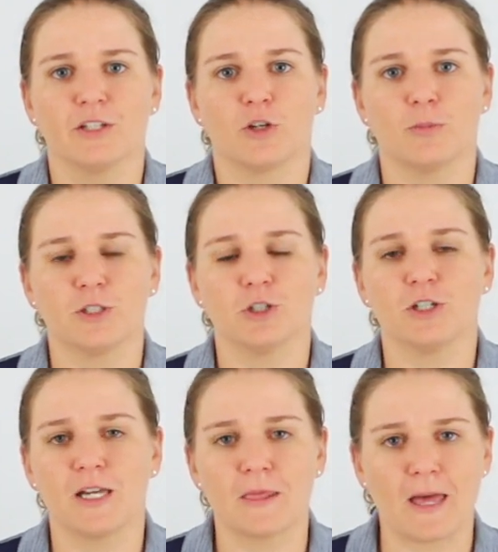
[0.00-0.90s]
So be sure
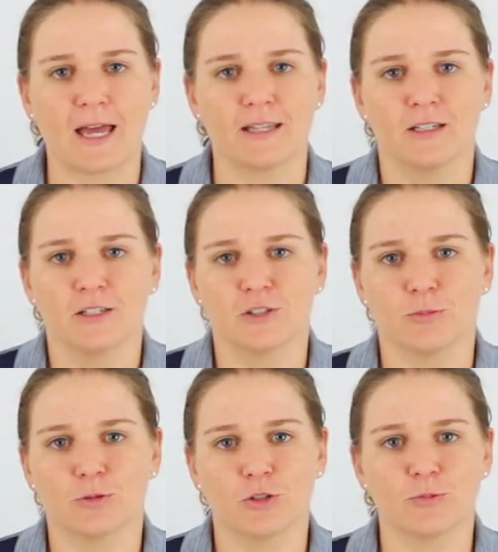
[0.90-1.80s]
to hit that
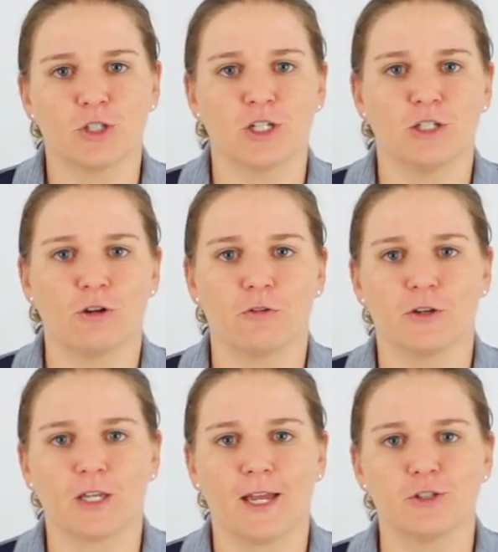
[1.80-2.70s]
subscription and
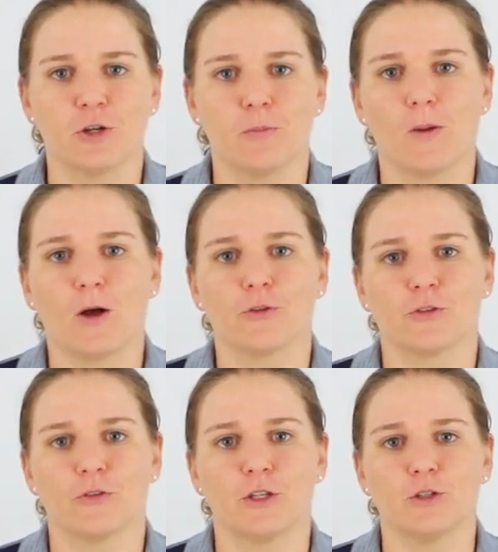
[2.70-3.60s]
notification bell
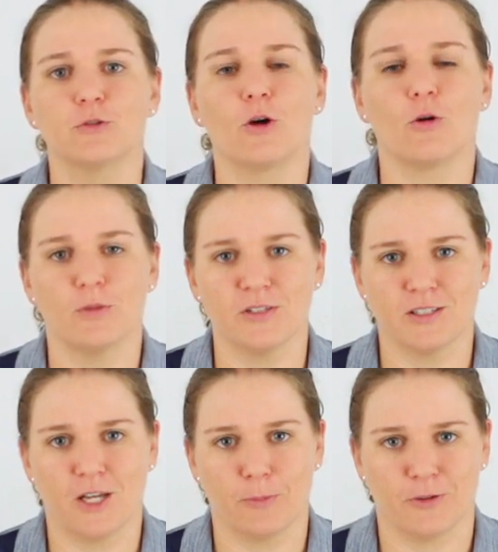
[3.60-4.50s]
so that you don't miss
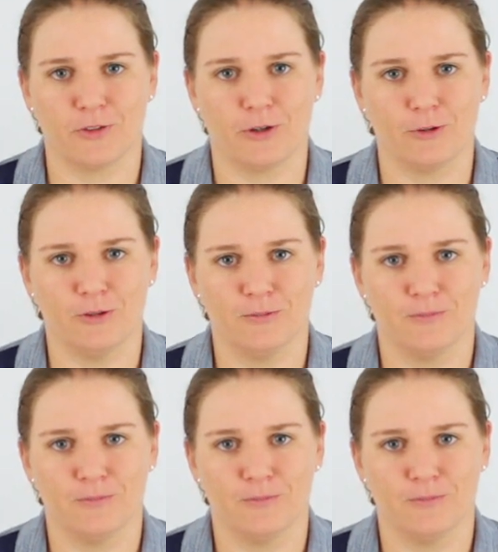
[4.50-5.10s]
an episode.